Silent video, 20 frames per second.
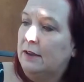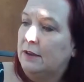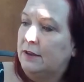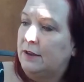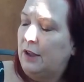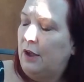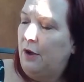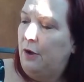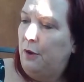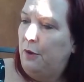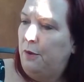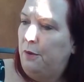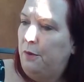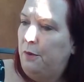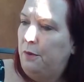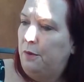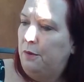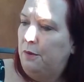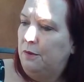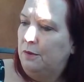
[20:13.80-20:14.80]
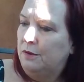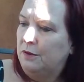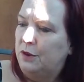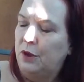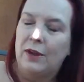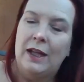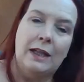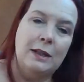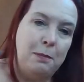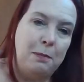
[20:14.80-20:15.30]
so
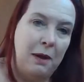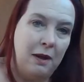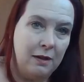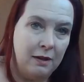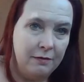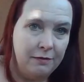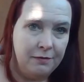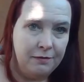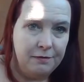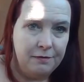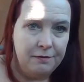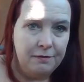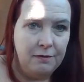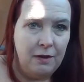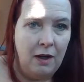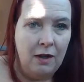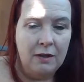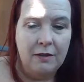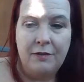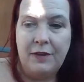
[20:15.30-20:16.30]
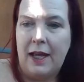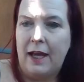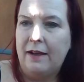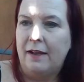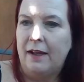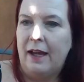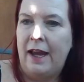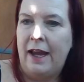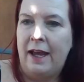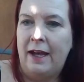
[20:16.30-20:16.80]
so that's part of all of
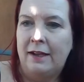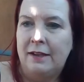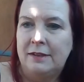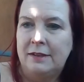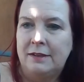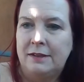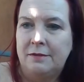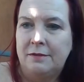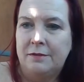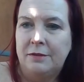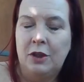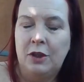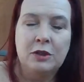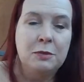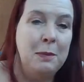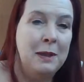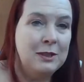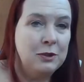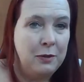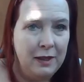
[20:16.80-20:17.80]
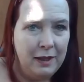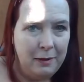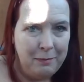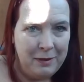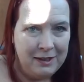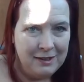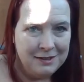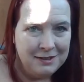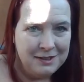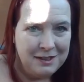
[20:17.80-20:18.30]
that and there's my 20
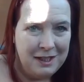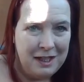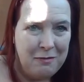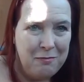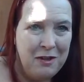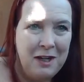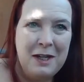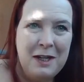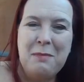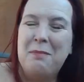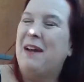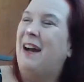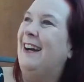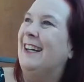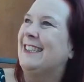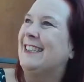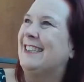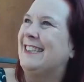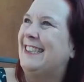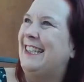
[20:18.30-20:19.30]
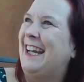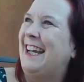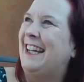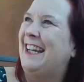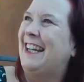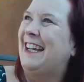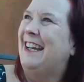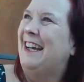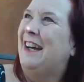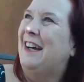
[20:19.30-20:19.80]
minutes and i'm running behind today
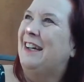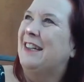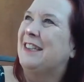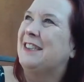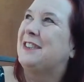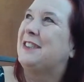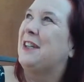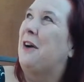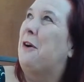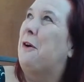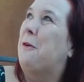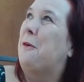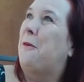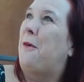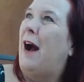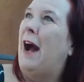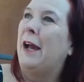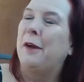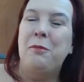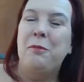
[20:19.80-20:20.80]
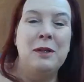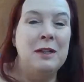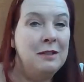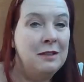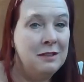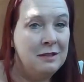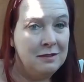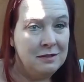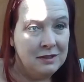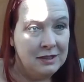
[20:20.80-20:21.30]
so i
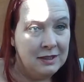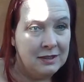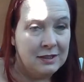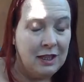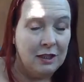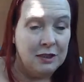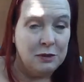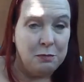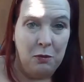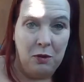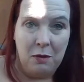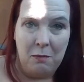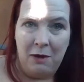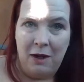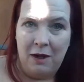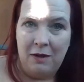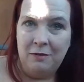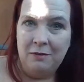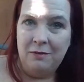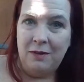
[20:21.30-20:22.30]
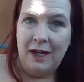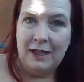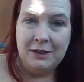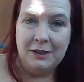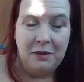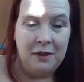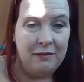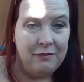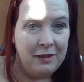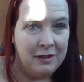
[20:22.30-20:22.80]
will discuss more tomorrow i
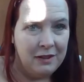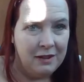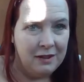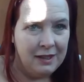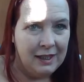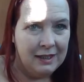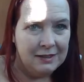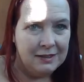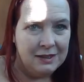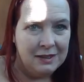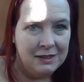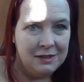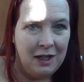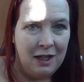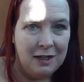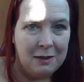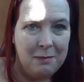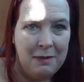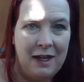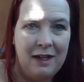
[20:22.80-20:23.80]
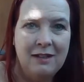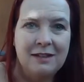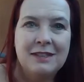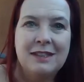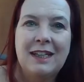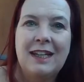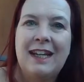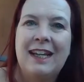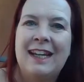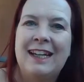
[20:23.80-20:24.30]
do have other things to talk
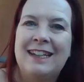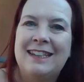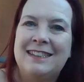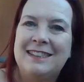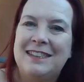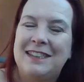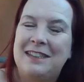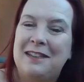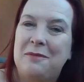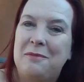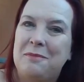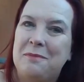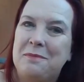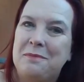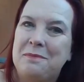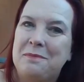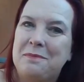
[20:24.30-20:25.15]
about and um,